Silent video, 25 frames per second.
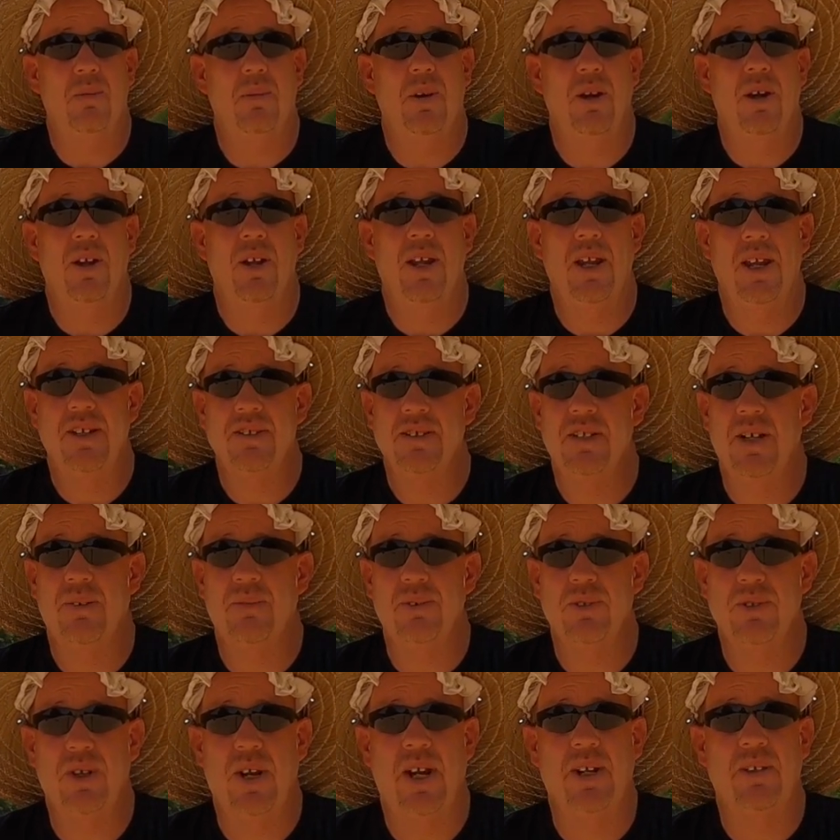They had
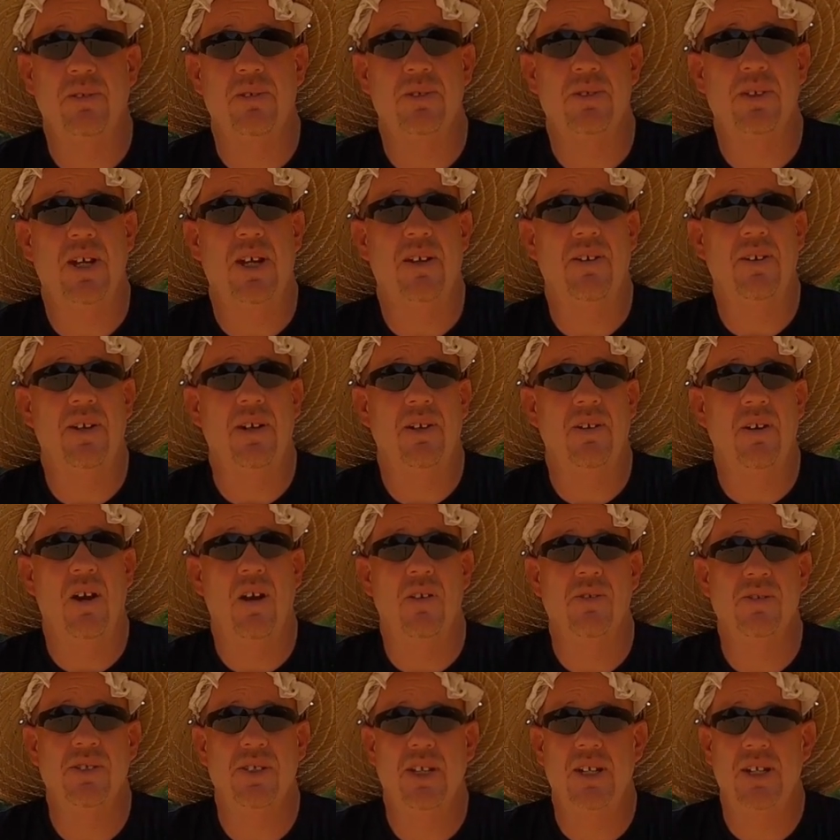several tractors down here and
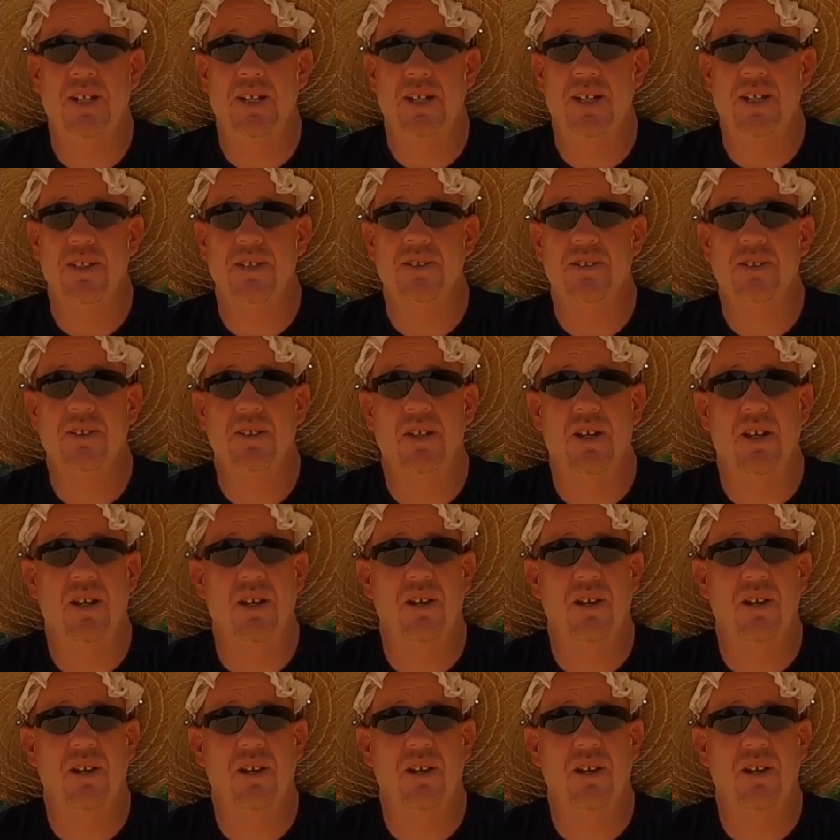offset disc,